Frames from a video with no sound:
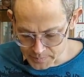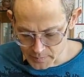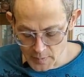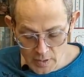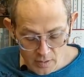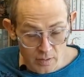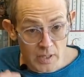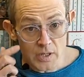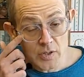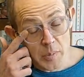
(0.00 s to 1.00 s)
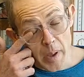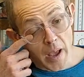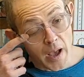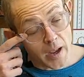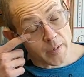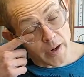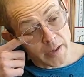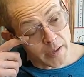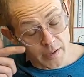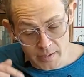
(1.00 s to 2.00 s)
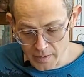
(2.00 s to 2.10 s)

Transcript: a little itch in my eye right here.